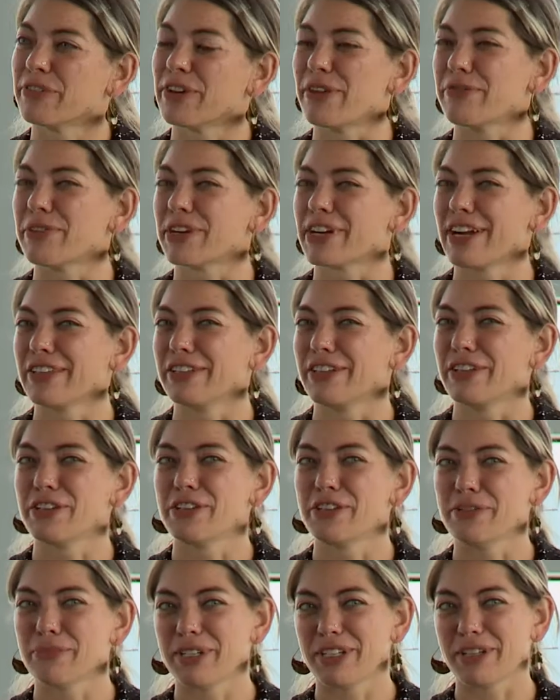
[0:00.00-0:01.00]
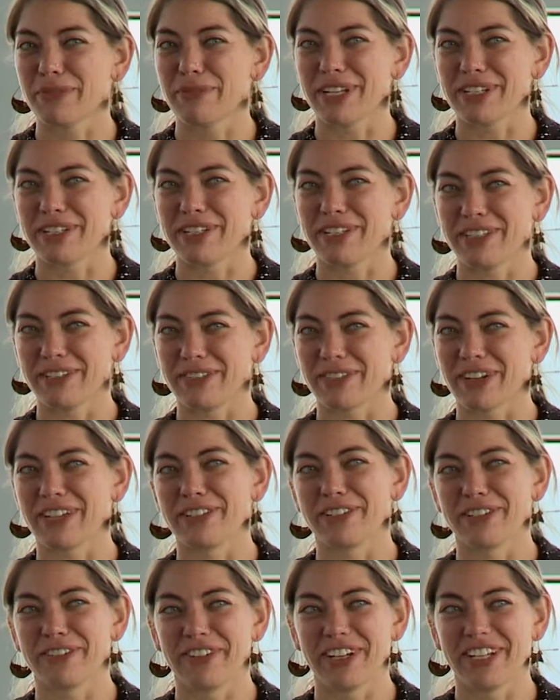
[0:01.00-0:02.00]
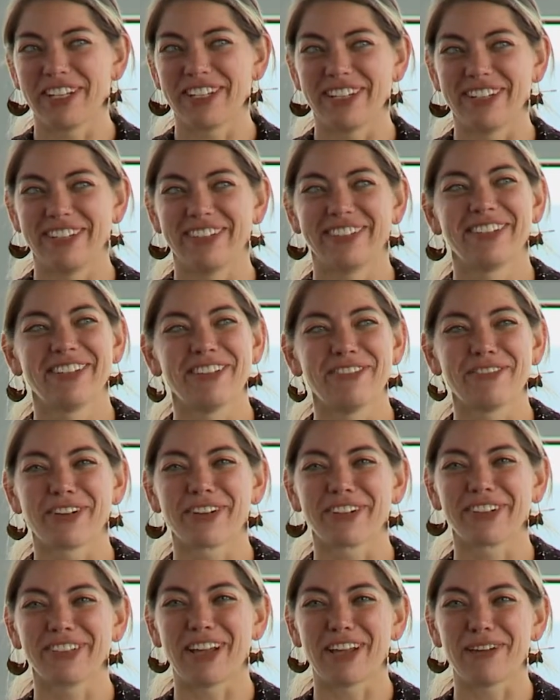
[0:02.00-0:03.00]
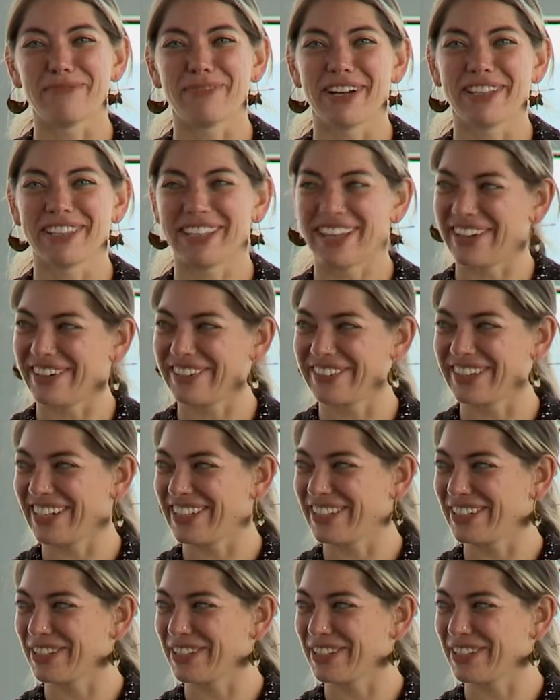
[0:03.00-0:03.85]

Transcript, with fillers: where I work on the human dimensions of conservation. You've heard a lot about that already